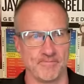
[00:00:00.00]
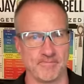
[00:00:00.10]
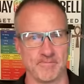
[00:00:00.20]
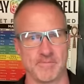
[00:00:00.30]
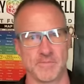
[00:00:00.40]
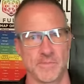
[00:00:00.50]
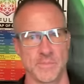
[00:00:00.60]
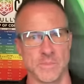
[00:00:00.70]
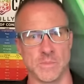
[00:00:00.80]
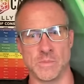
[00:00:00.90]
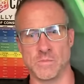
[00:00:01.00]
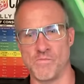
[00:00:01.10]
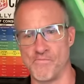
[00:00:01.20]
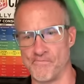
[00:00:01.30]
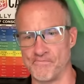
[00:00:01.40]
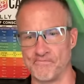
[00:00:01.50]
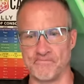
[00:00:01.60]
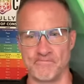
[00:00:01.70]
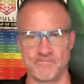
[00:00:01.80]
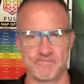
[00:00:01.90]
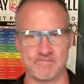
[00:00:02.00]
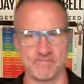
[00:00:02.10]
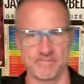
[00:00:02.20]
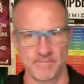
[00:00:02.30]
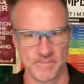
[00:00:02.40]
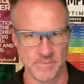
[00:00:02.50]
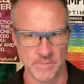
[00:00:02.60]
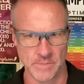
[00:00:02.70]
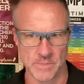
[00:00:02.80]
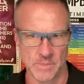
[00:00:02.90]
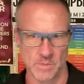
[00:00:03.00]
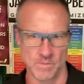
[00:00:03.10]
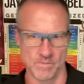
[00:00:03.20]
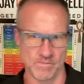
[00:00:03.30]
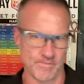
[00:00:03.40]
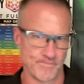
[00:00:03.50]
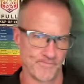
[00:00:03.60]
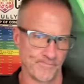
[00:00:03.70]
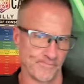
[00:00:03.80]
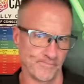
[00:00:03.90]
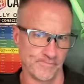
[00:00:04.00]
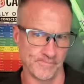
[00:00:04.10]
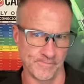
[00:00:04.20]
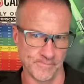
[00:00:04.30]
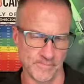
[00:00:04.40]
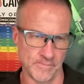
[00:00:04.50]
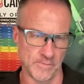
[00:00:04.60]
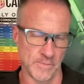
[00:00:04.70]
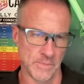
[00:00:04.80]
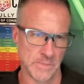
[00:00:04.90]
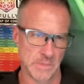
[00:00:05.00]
(silent)